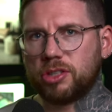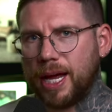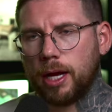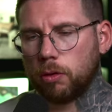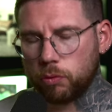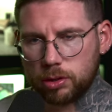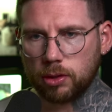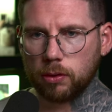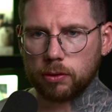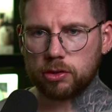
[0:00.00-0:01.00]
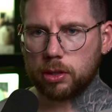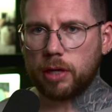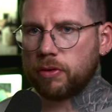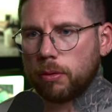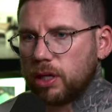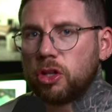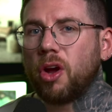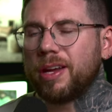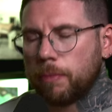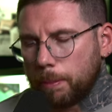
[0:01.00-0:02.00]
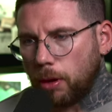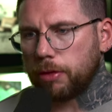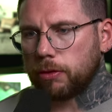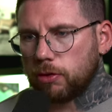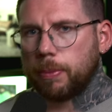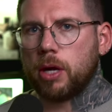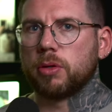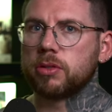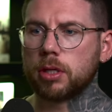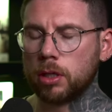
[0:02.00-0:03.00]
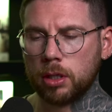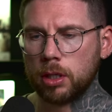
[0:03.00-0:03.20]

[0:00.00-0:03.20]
style results that I've not even bothered to post.